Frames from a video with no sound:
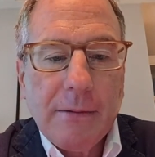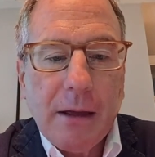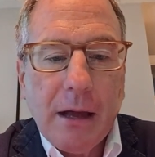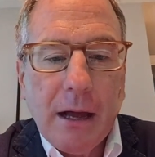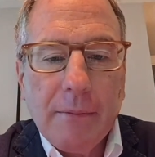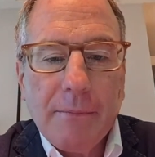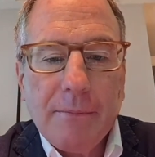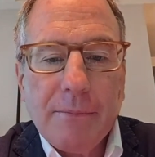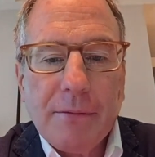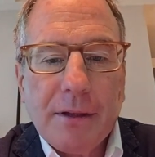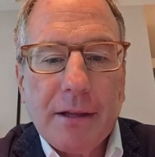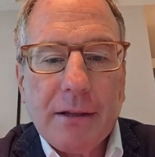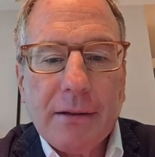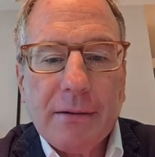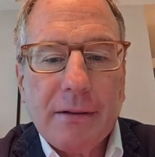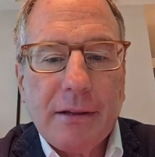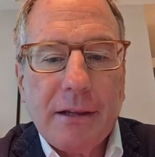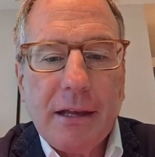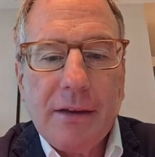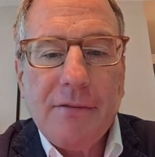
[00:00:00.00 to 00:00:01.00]

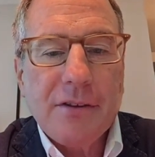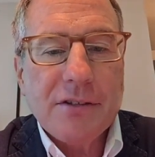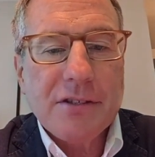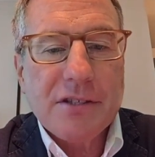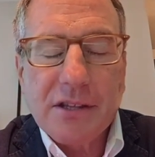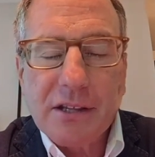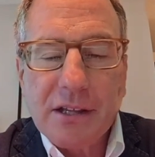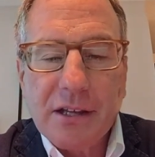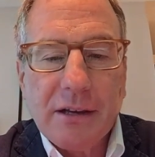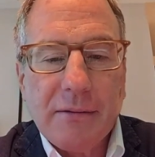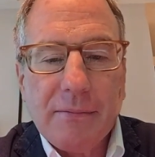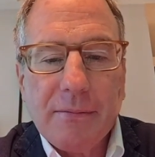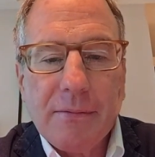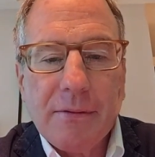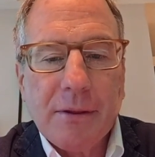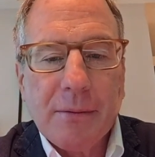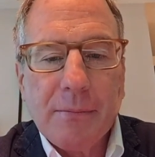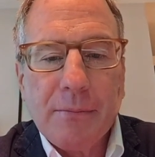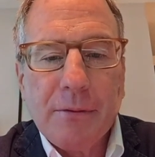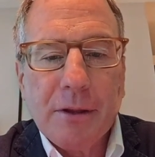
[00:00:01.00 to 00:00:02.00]
Give us the
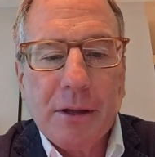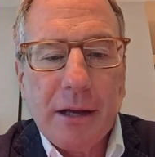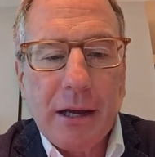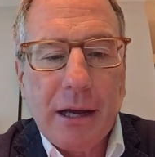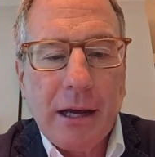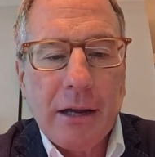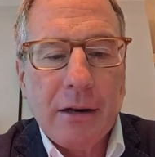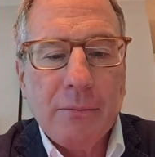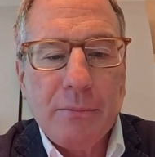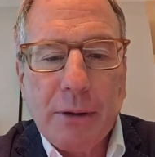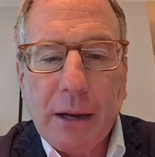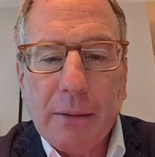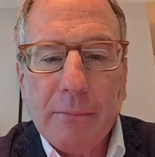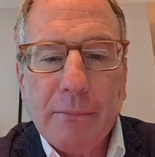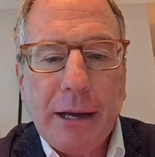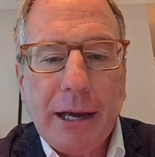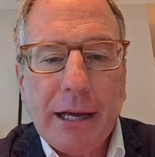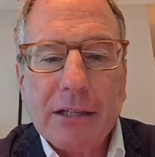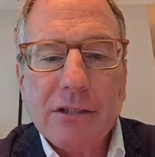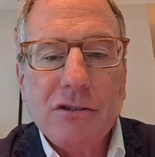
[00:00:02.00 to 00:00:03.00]
Anupam
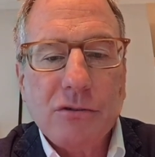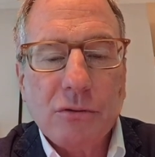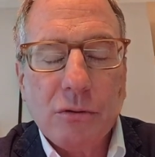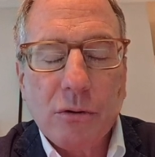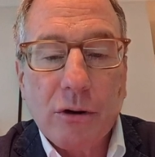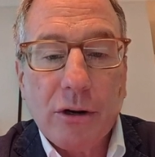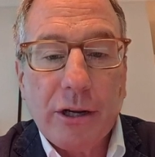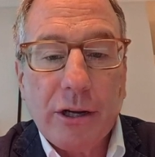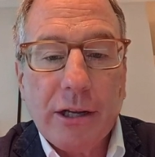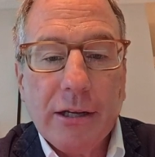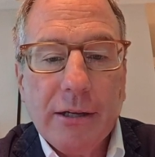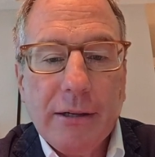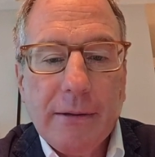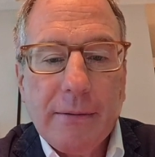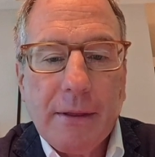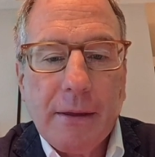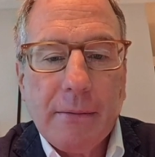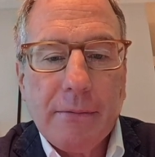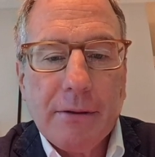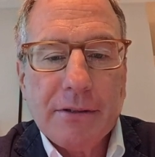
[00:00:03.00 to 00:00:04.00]
backstory.
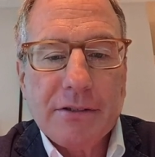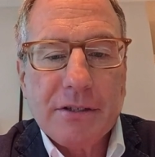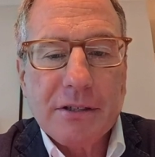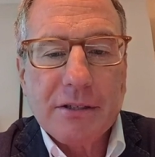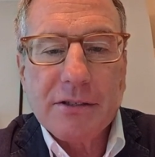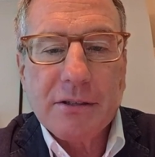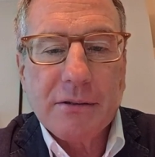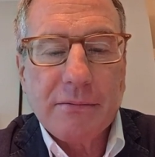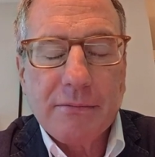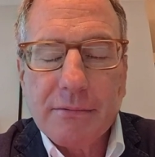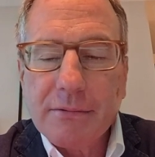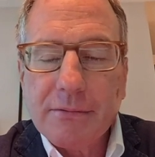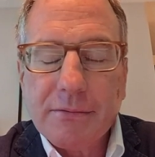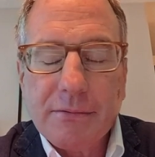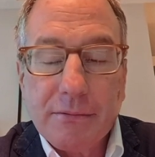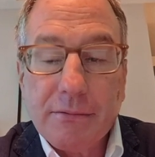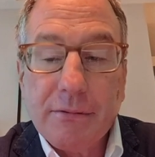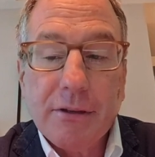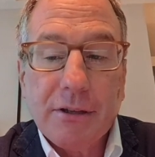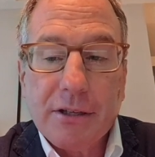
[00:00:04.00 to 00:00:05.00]
I mean, it's a
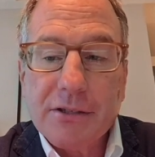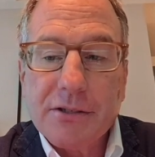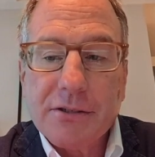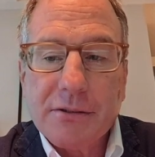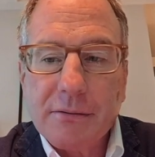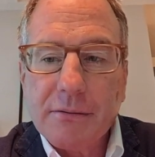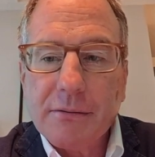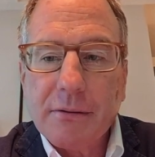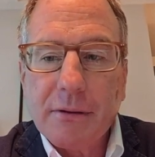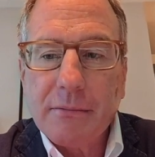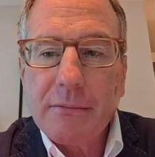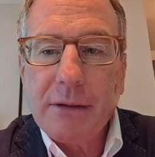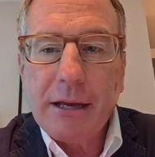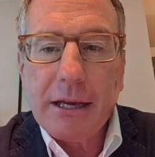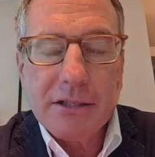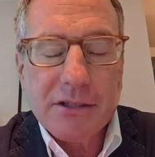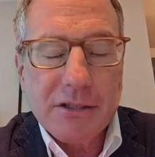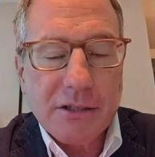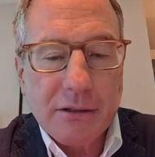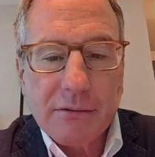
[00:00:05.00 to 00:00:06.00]
really
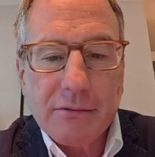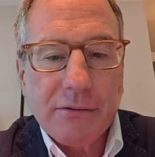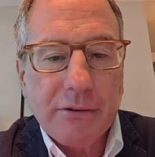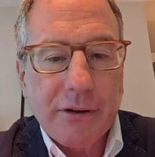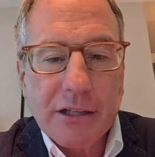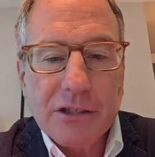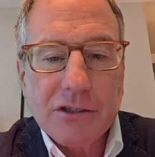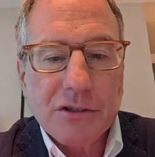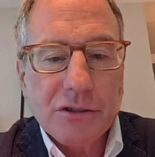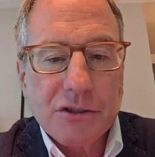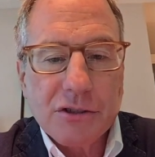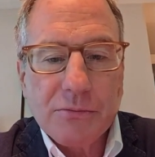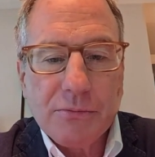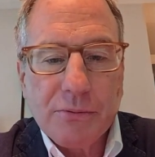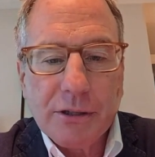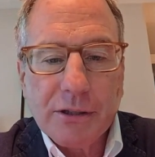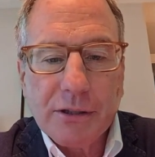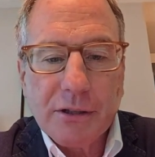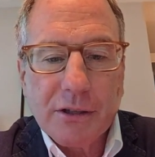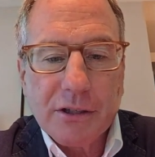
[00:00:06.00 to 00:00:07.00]
amazing credentials you
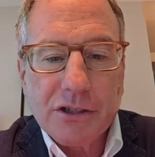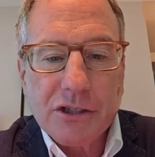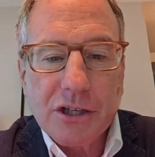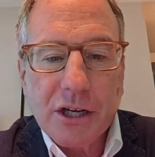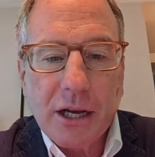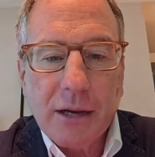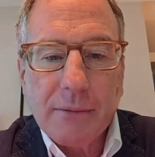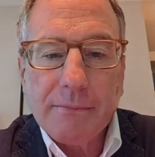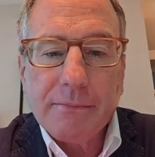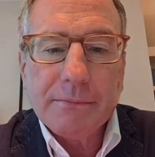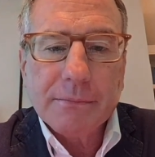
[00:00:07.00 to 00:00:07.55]
bring to the job.